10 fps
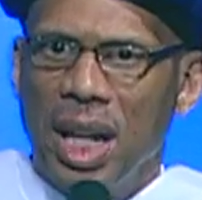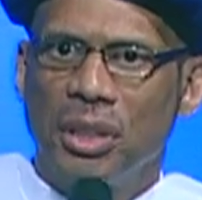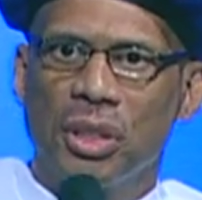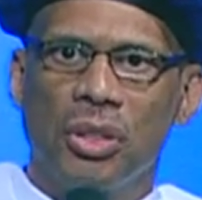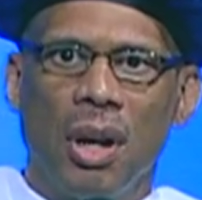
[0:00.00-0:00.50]
I
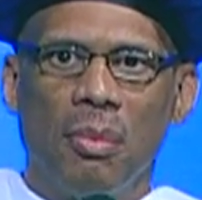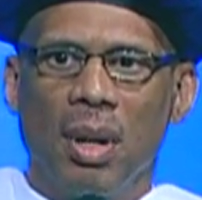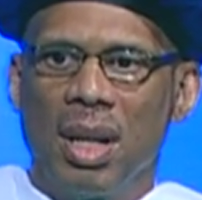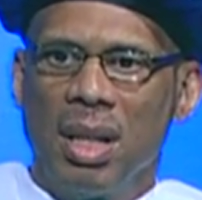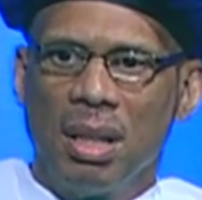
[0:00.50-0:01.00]
should start
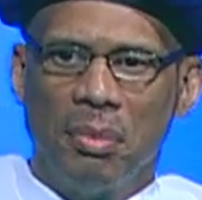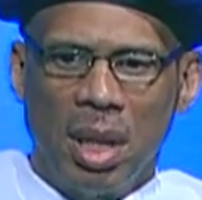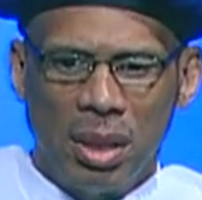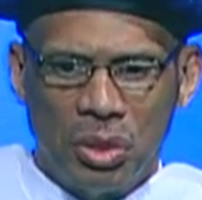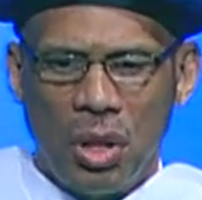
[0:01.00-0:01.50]
my
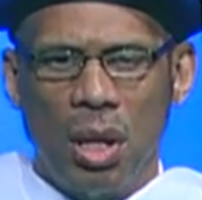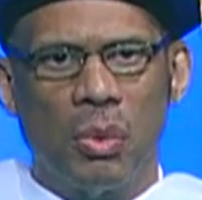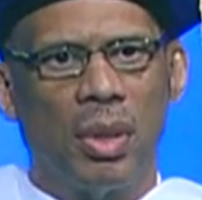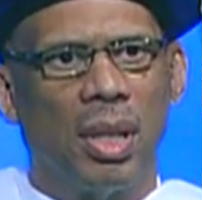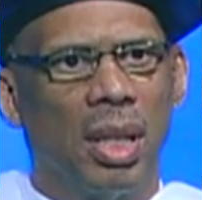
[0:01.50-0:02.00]
little talk
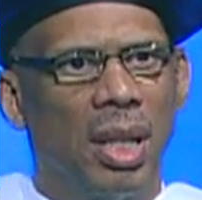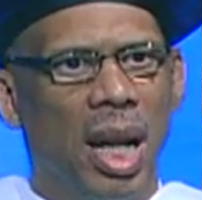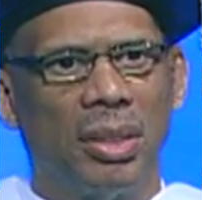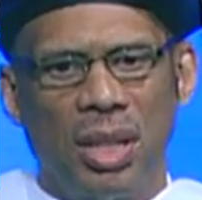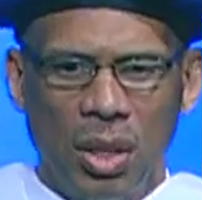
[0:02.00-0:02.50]
with
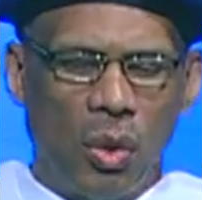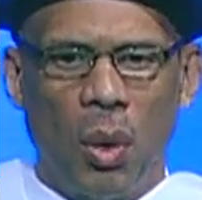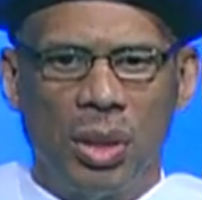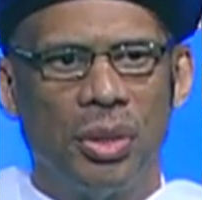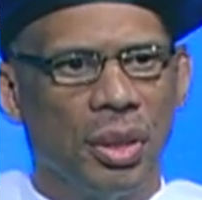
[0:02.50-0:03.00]
asking a
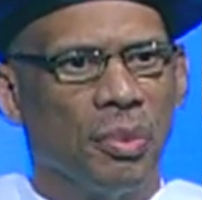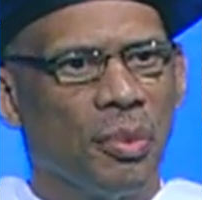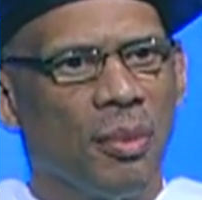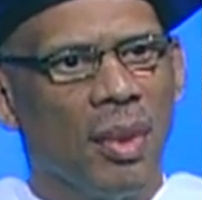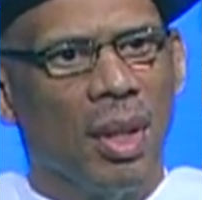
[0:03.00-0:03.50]
question.
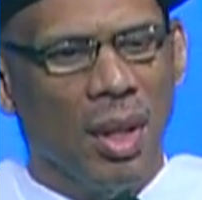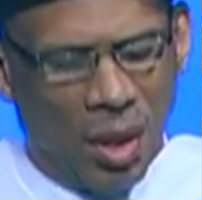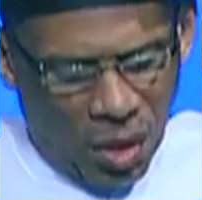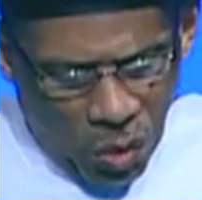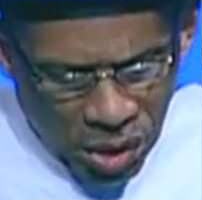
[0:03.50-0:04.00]

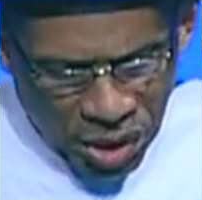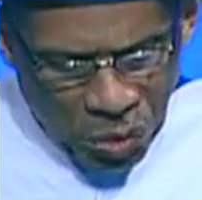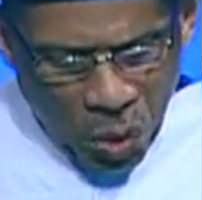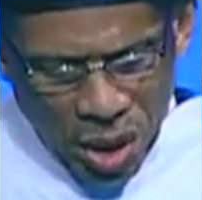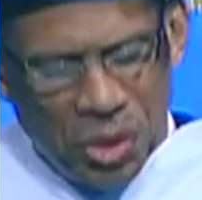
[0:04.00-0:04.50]
What does
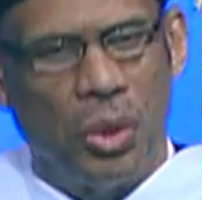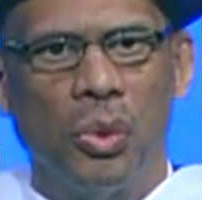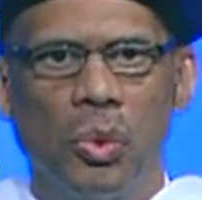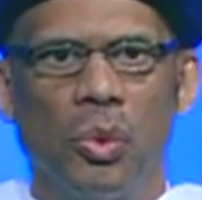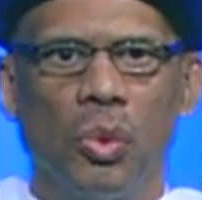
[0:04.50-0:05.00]
one
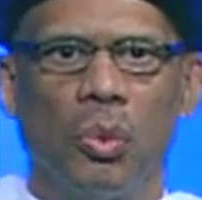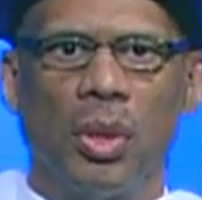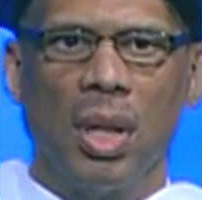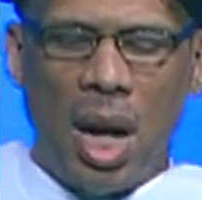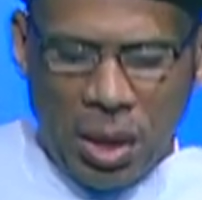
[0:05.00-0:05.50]
do
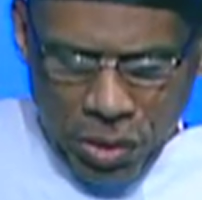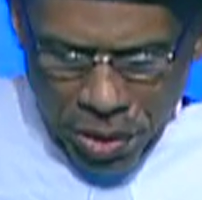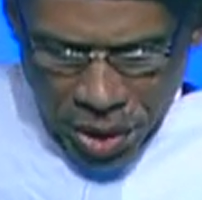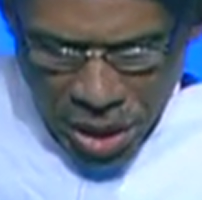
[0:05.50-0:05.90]
with an honorary